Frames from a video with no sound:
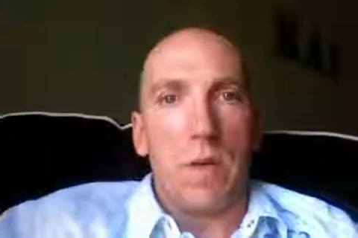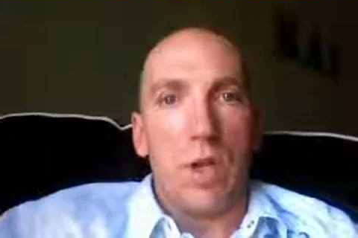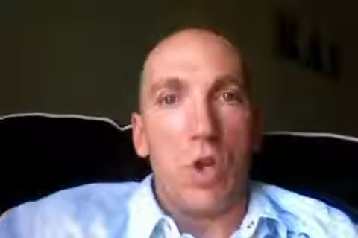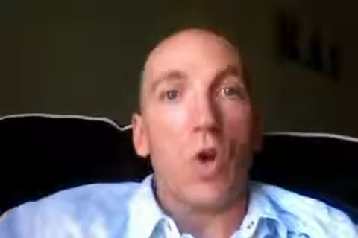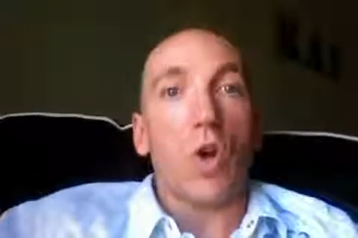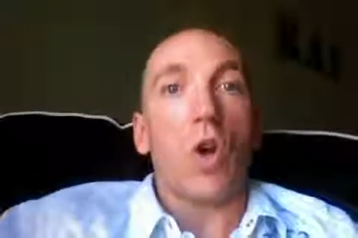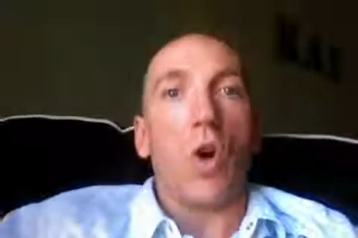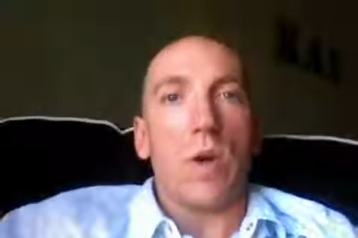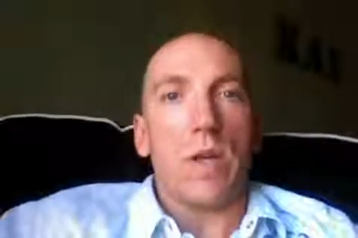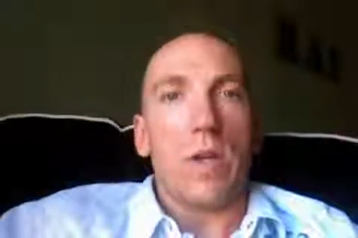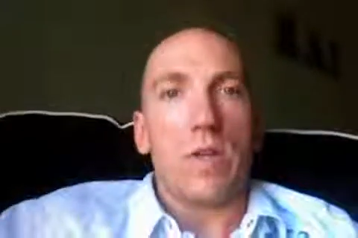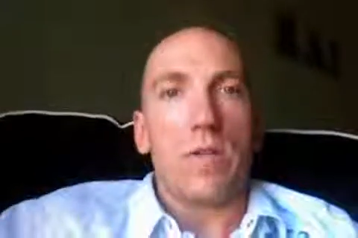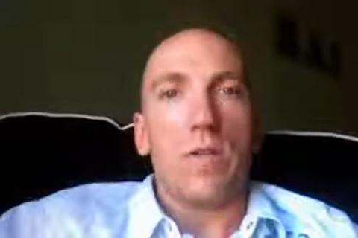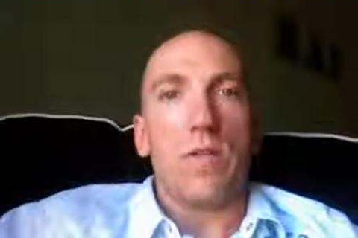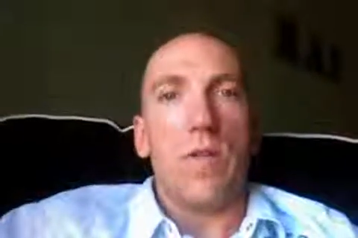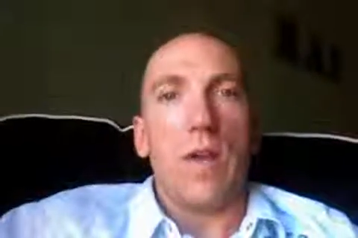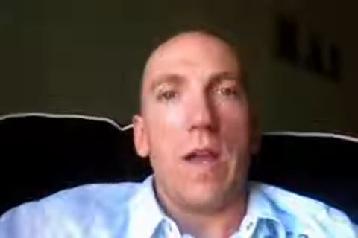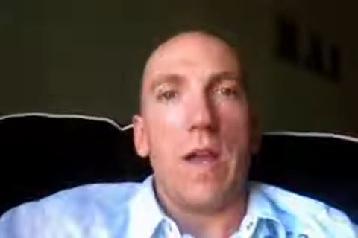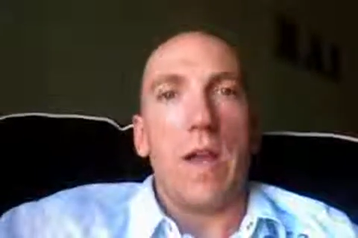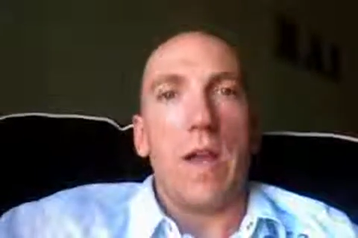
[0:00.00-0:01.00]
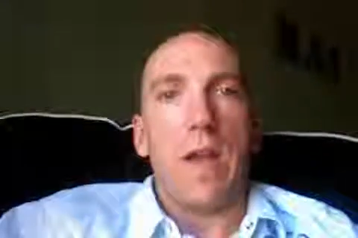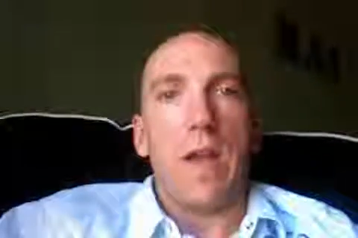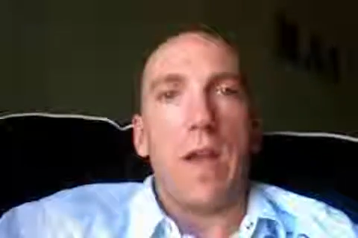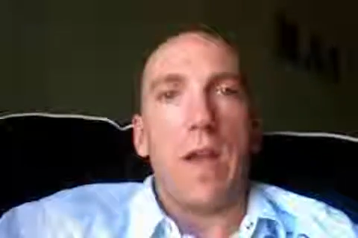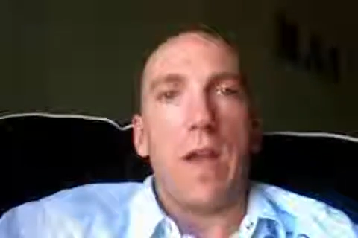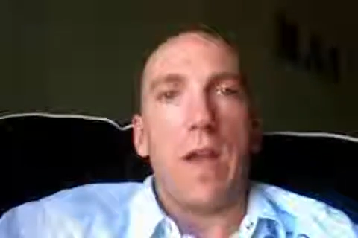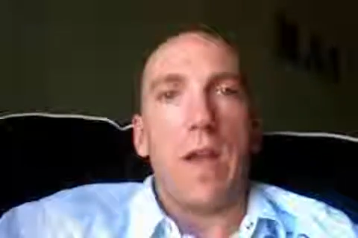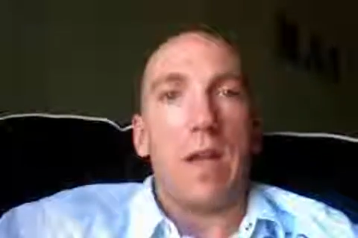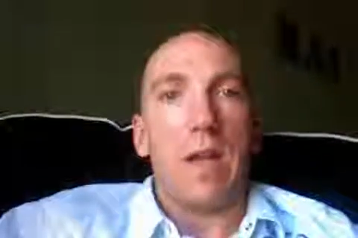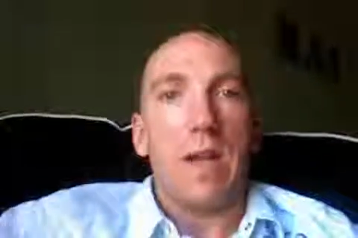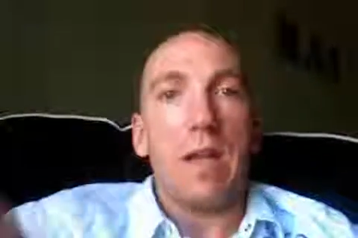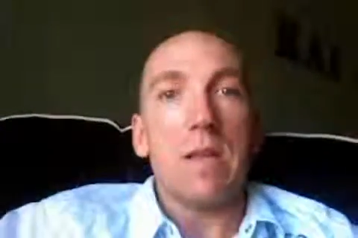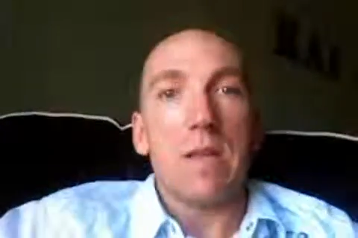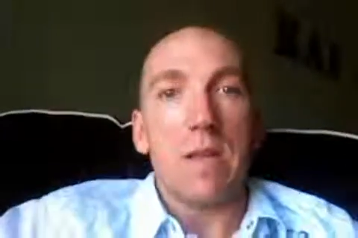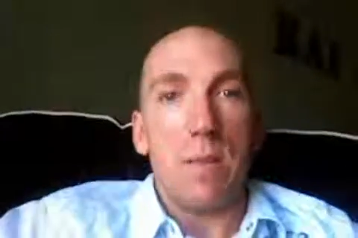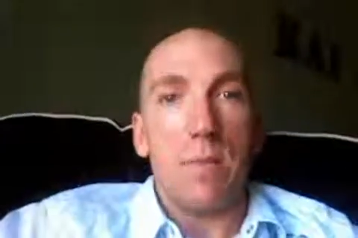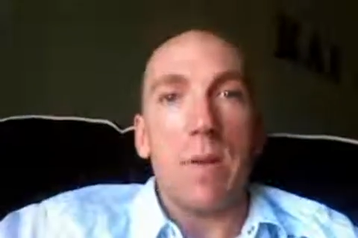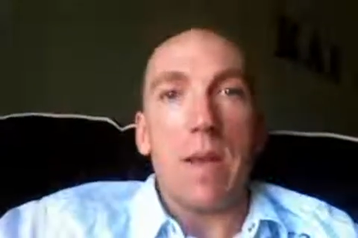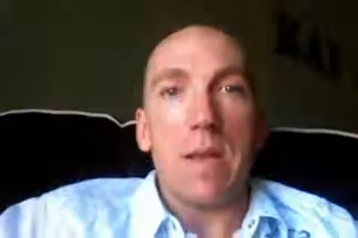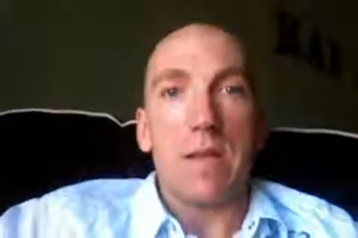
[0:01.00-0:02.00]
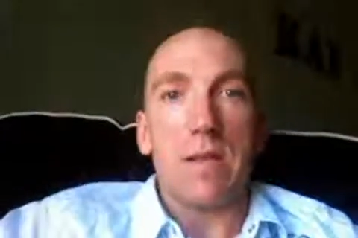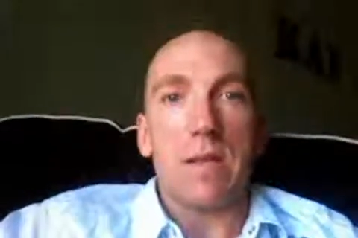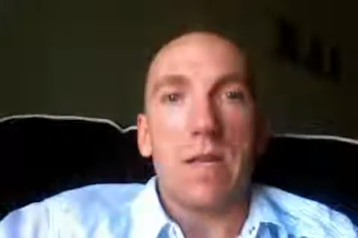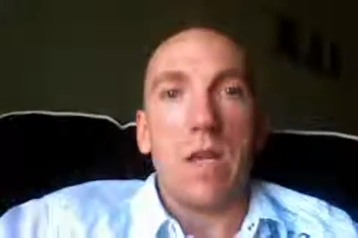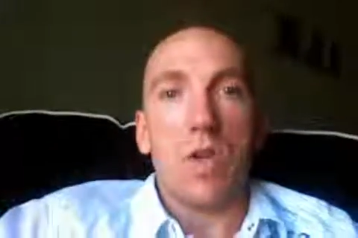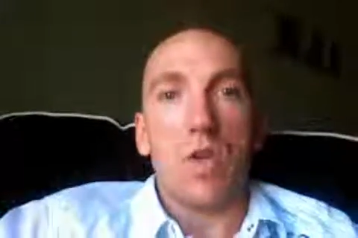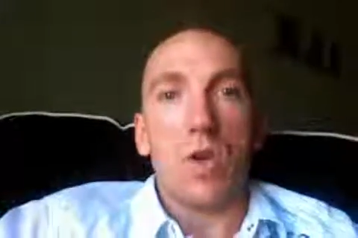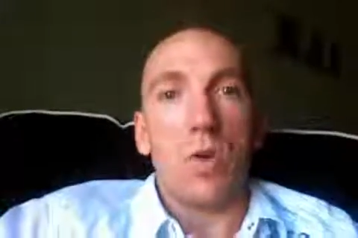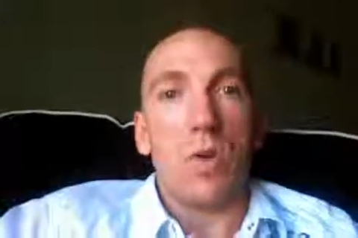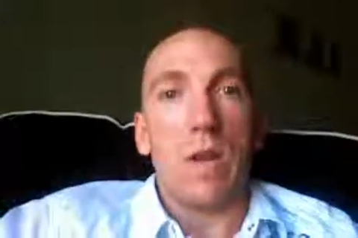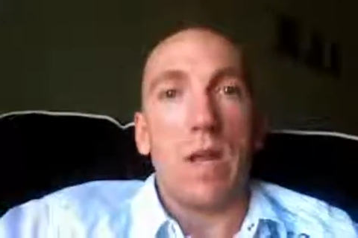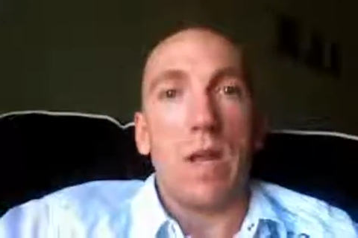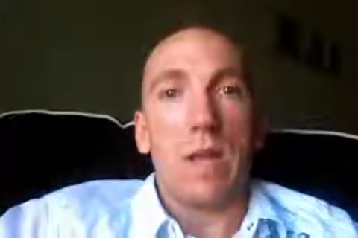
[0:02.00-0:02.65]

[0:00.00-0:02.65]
You're going to fail, and it is the best teacher. And